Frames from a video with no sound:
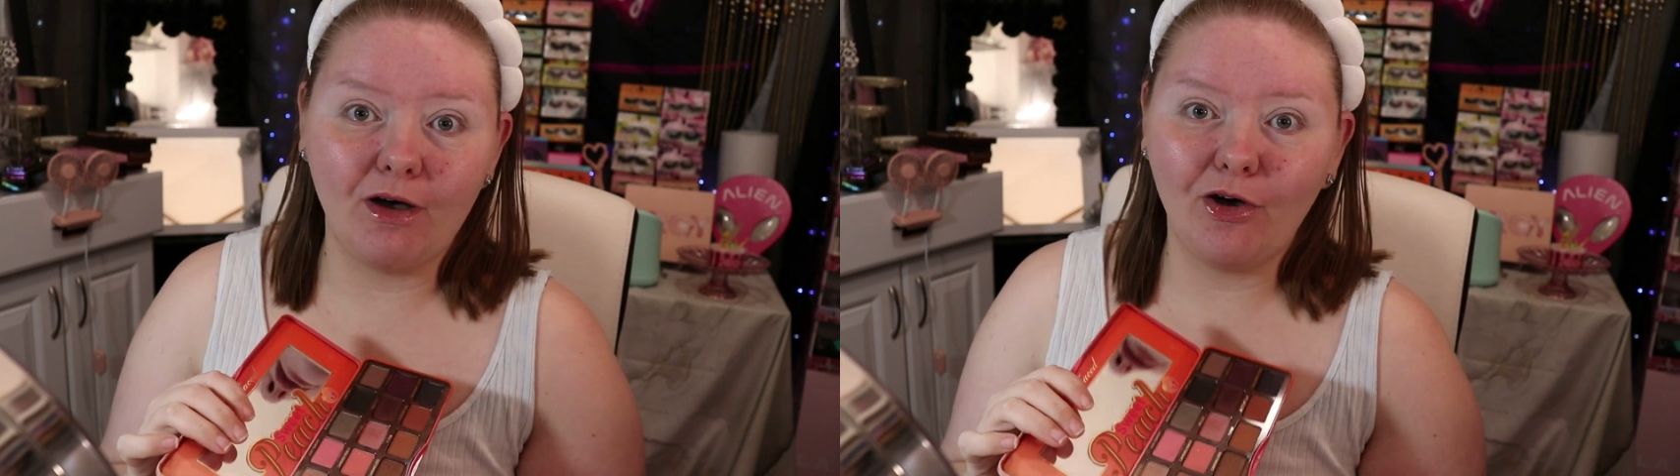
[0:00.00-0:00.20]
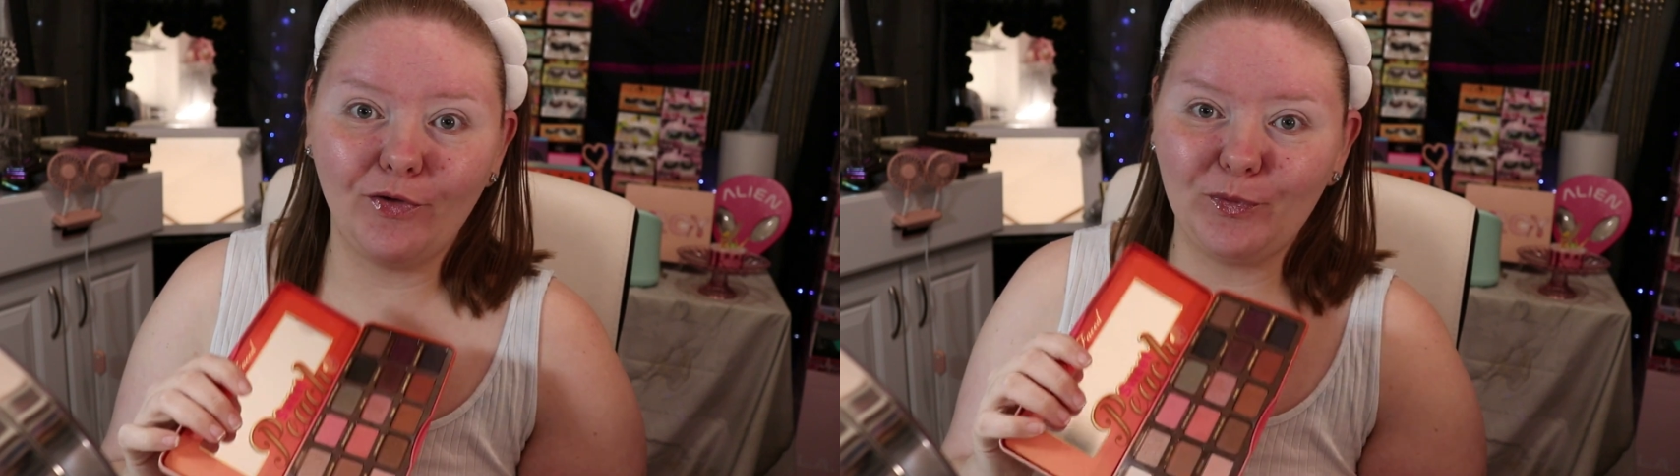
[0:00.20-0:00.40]

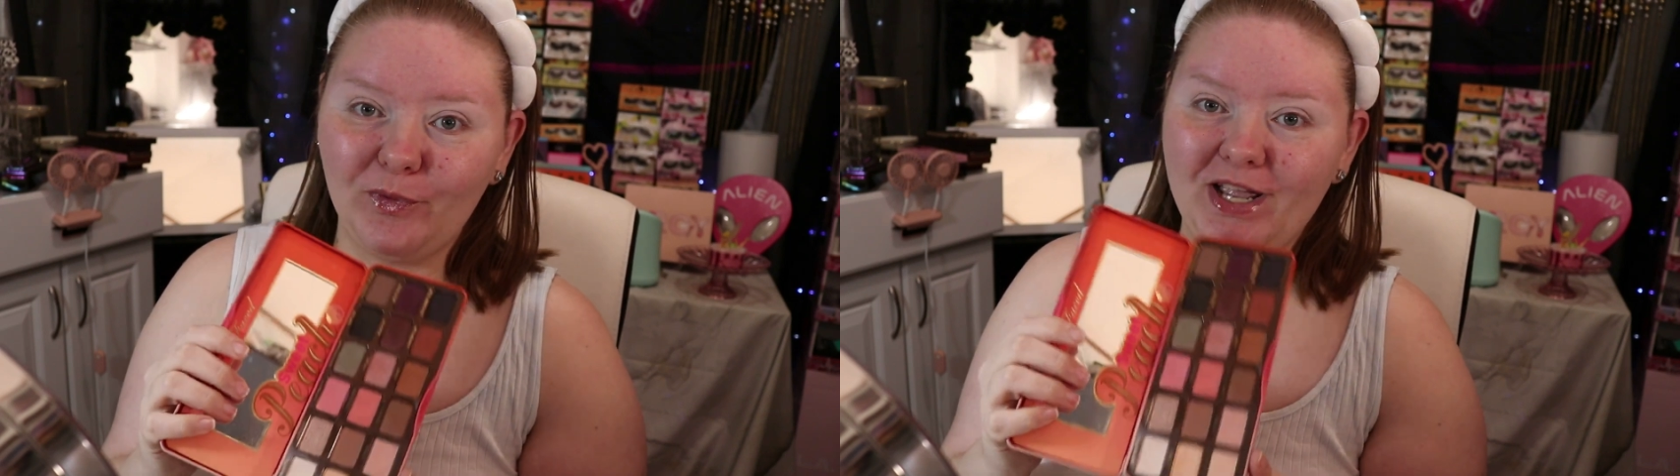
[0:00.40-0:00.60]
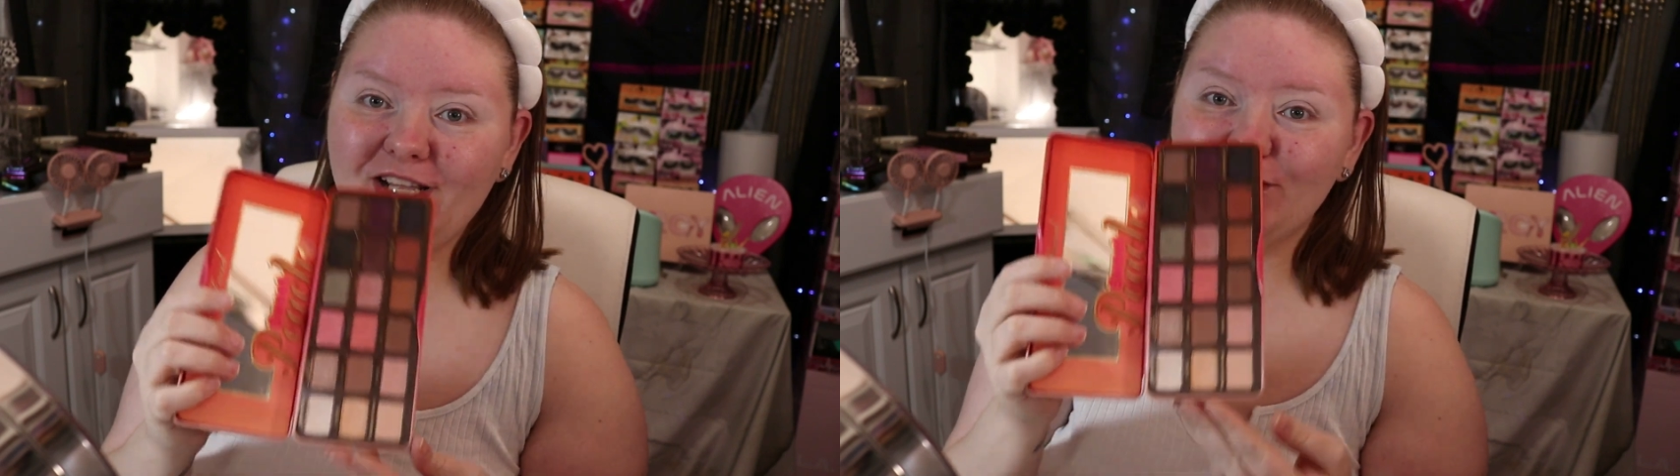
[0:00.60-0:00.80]
all the
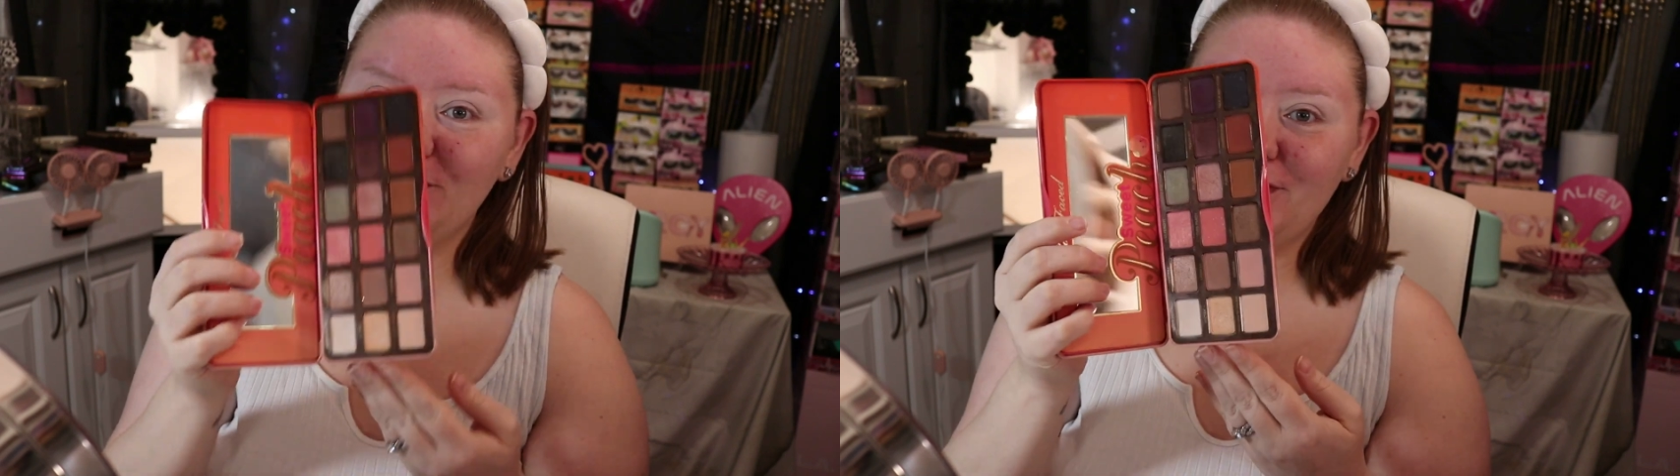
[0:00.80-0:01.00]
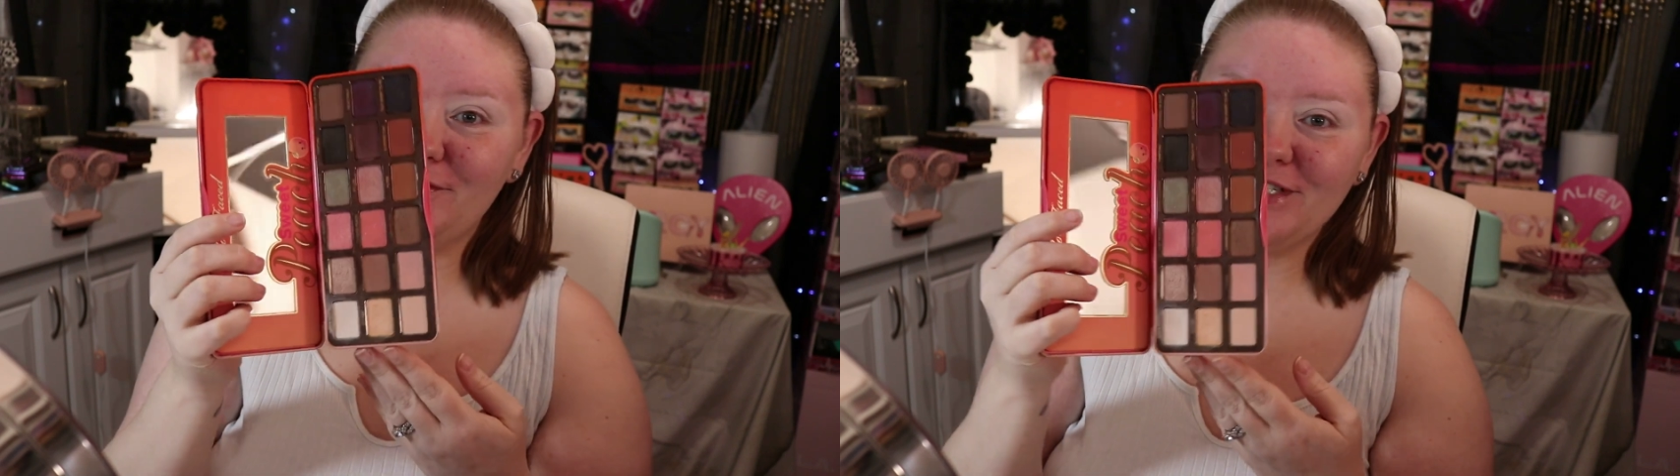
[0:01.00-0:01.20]
rage
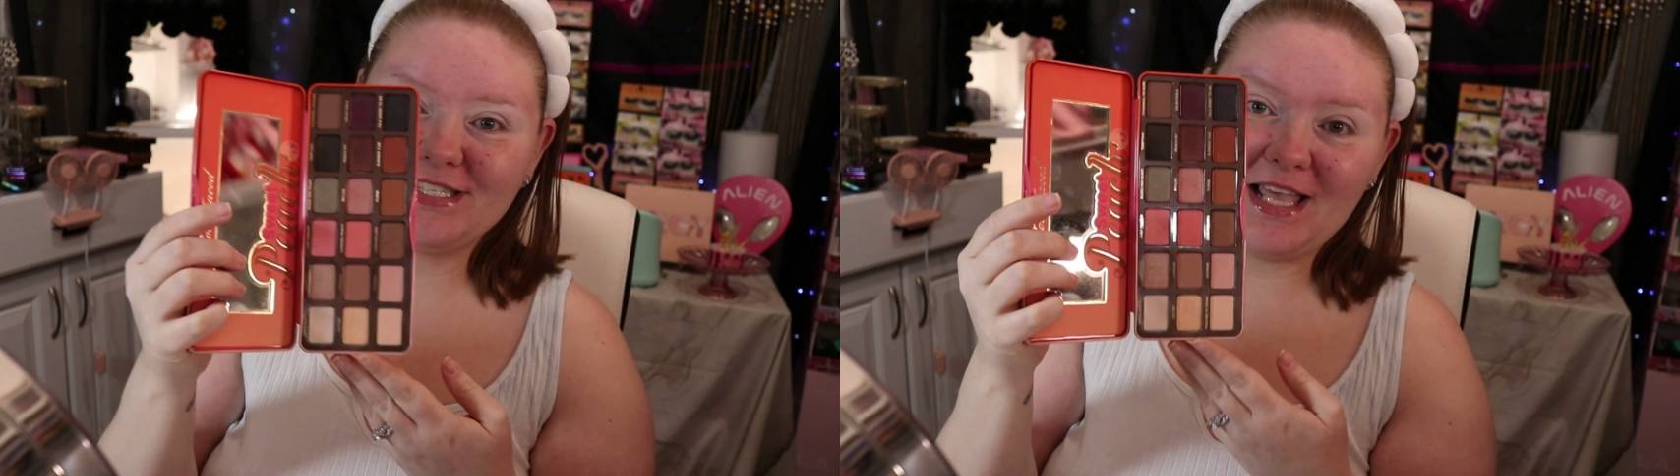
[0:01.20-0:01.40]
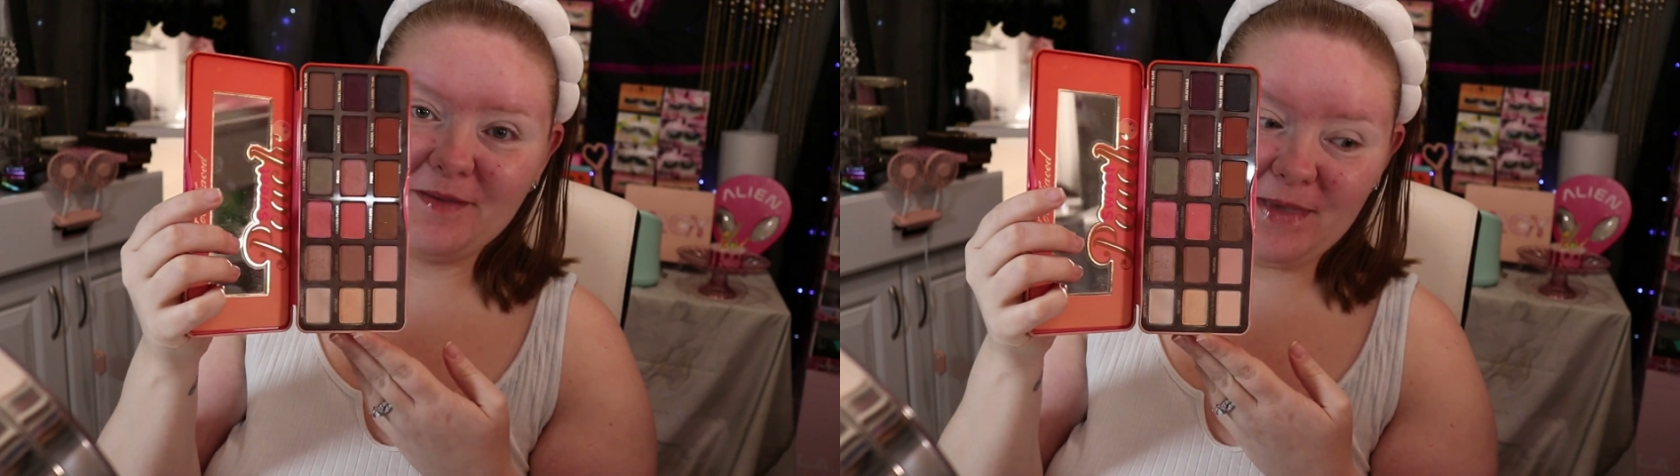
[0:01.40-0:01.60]
when it
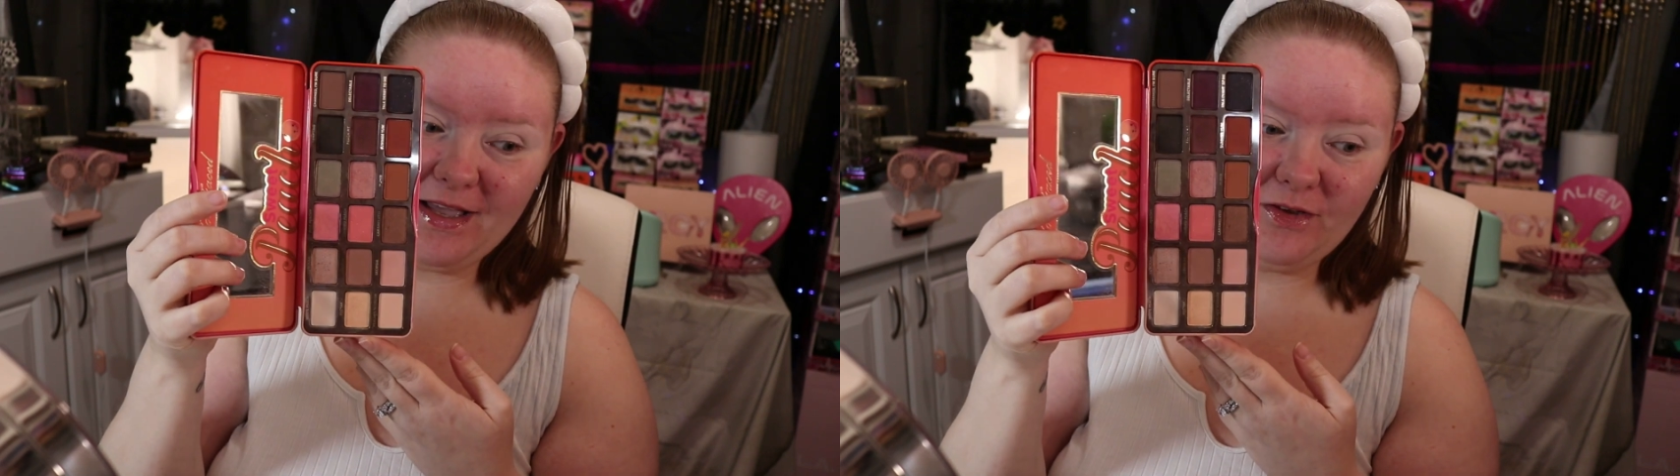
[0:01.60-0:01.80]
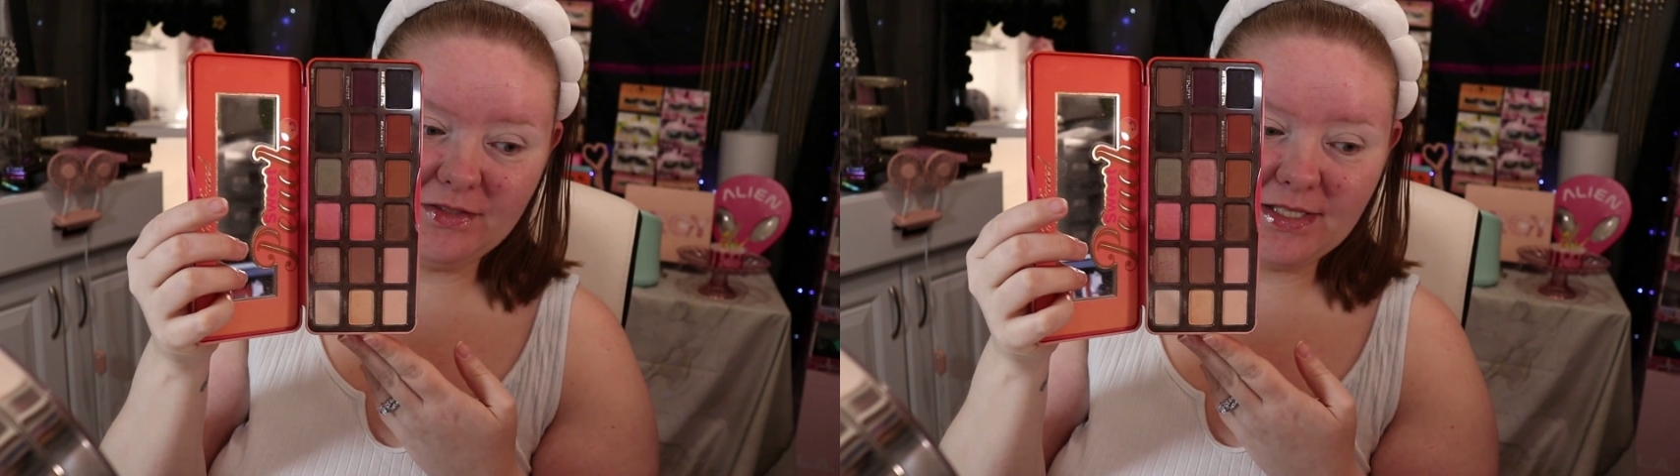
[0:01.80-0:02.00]
first came
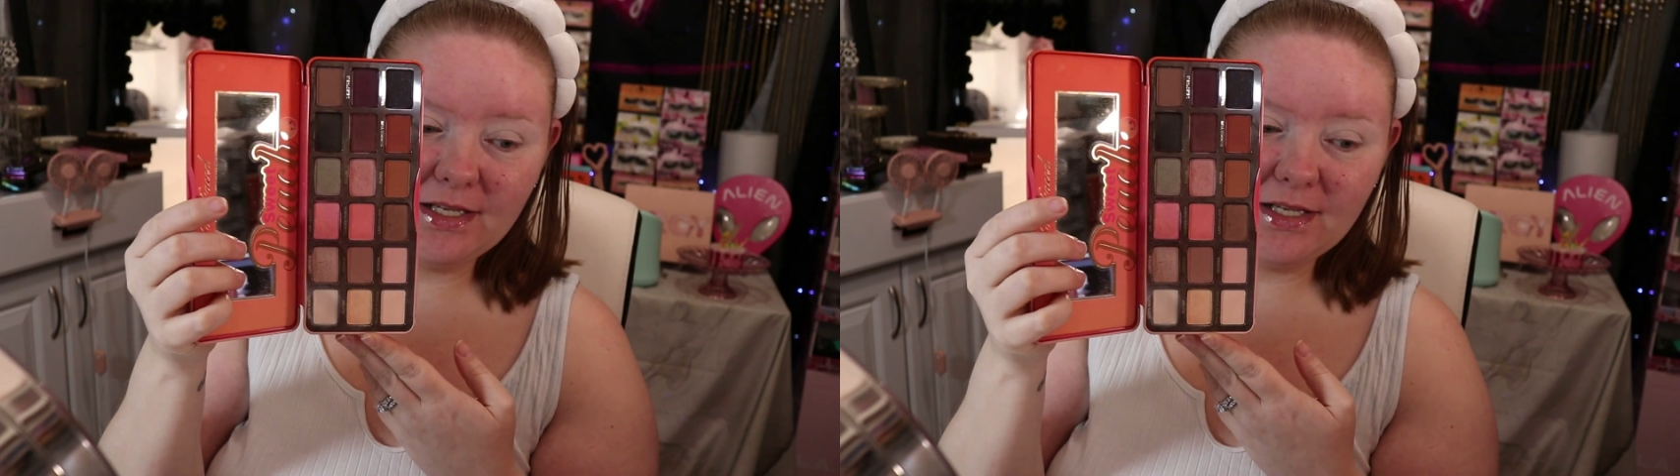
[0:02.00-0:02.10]
out,